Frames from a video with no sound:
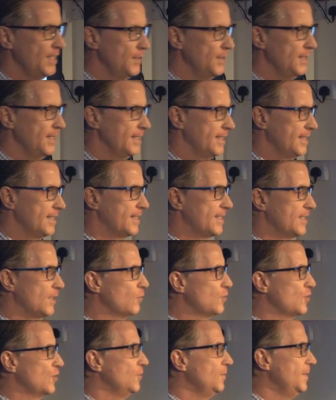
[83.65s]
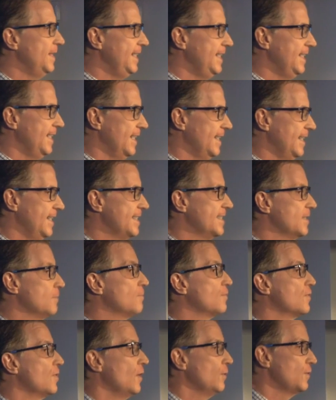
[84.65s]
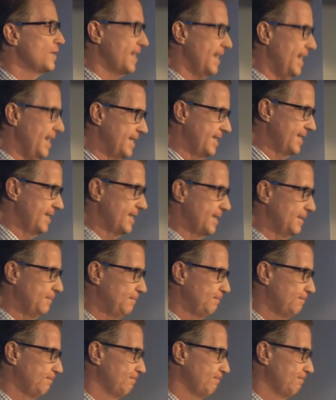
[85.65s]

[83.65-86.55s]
to you that social media is a process.